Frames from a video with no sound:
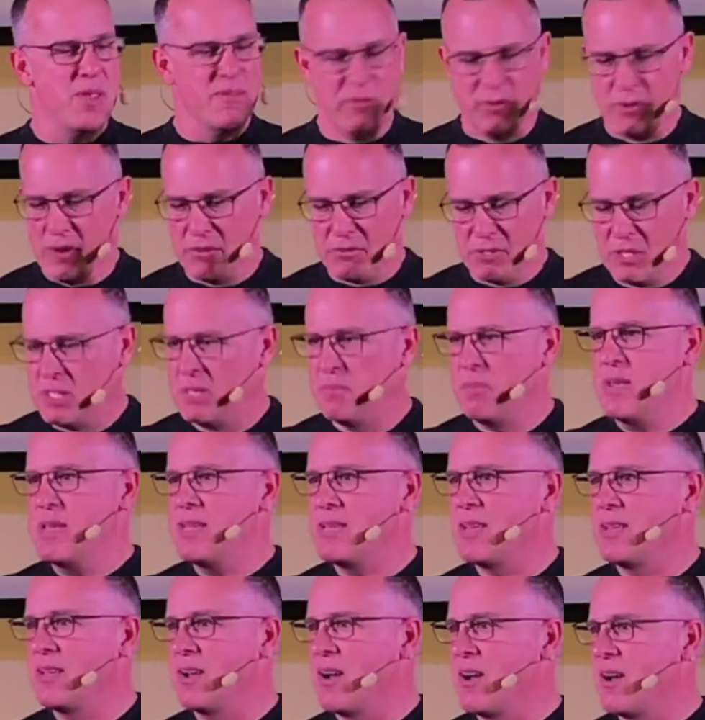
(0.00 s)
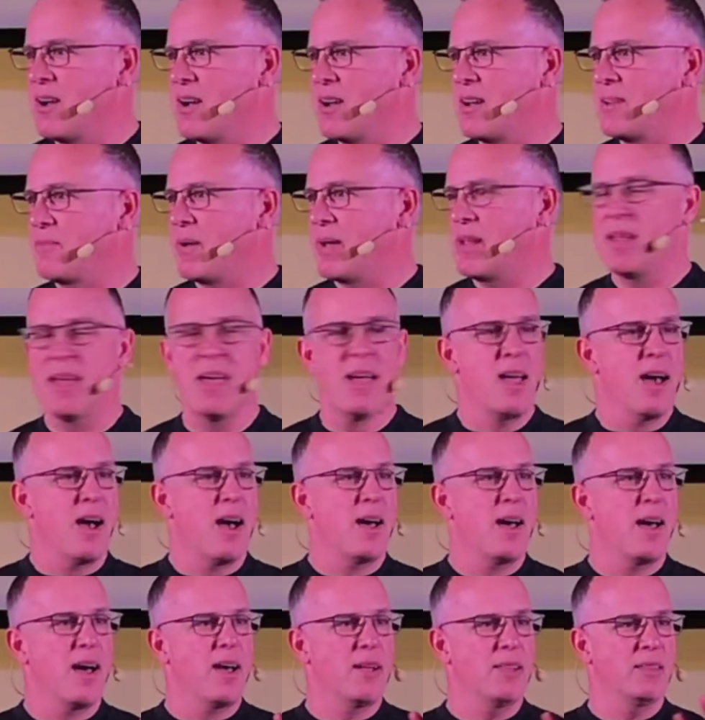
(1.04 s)
even what I was speaking on, but
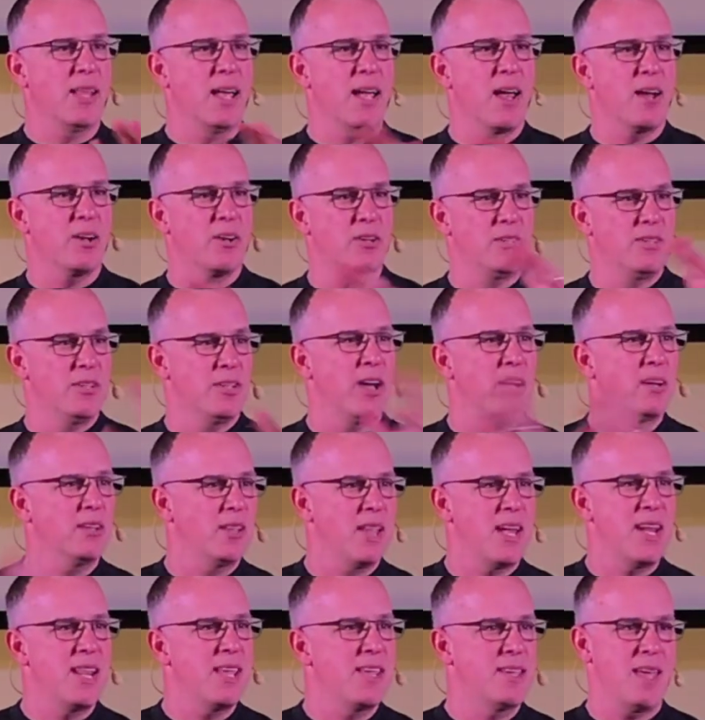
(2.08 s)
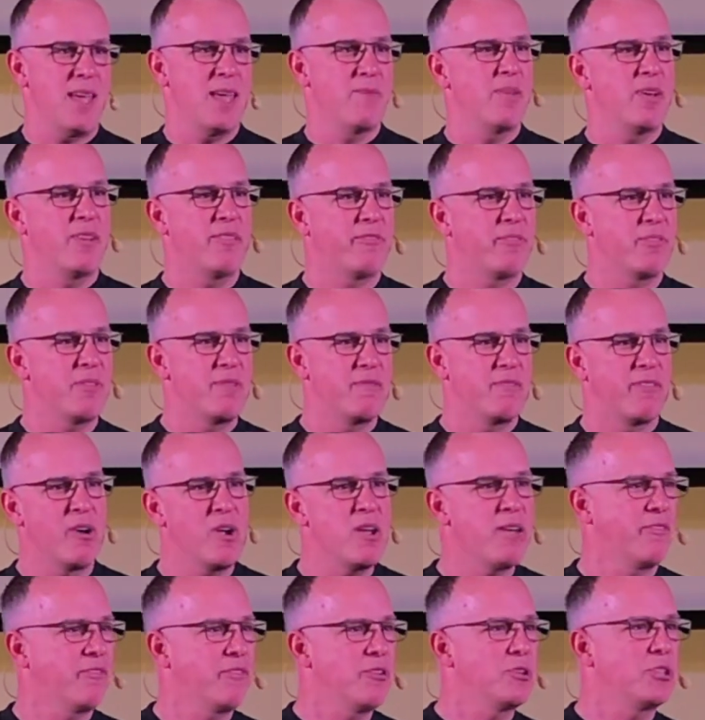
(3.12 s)
a young lady came in for the
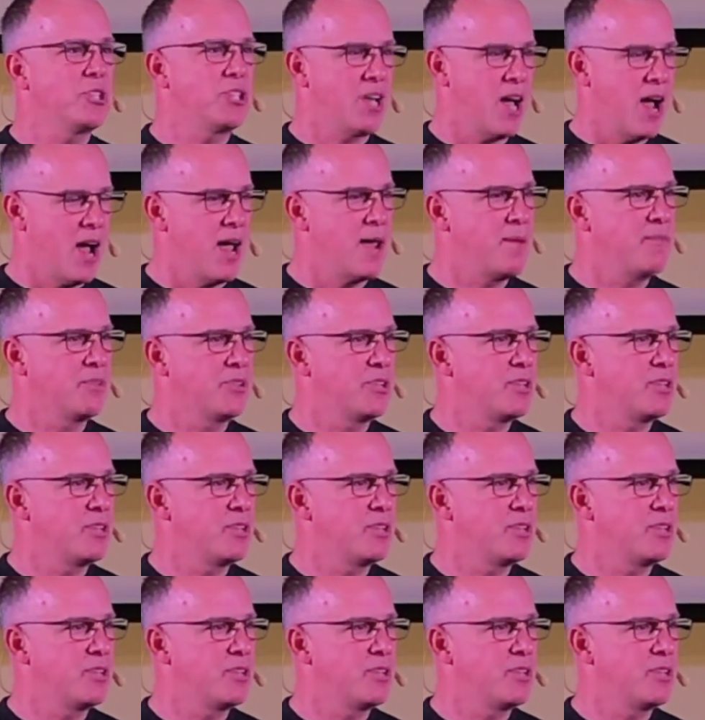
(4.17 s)
very first time.